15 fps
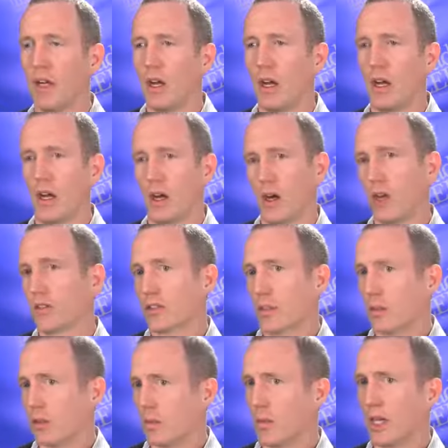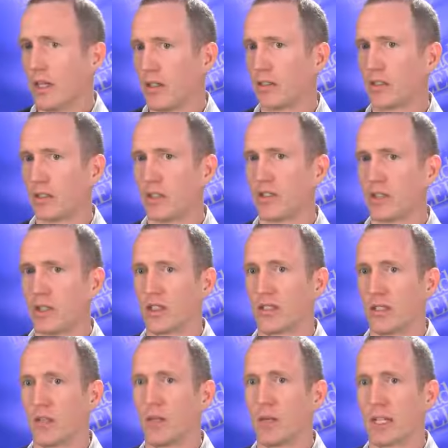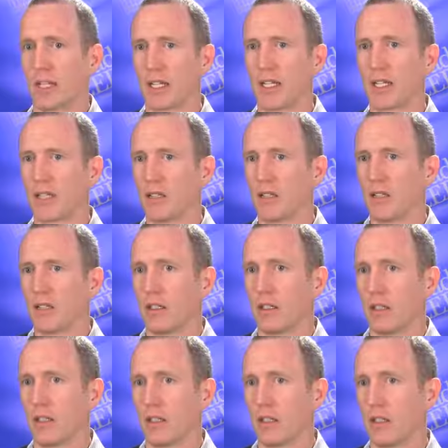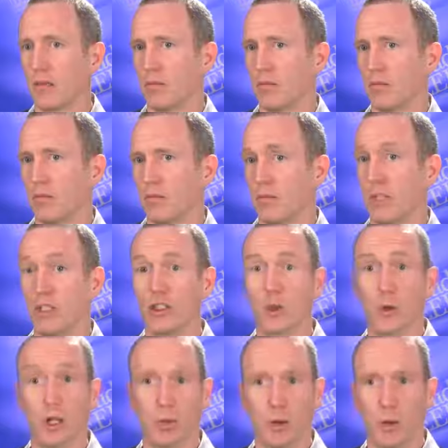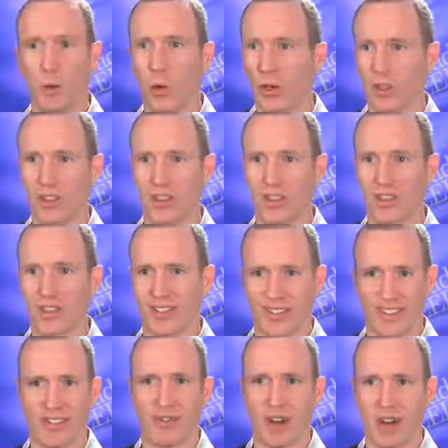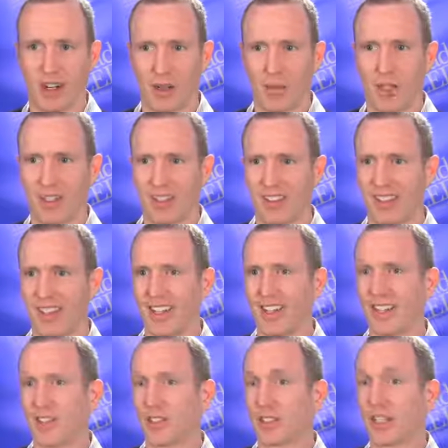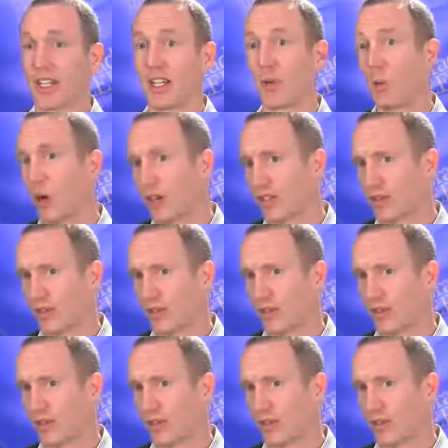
Also, managers are interested in making an enjoyable work environment, and understanding what's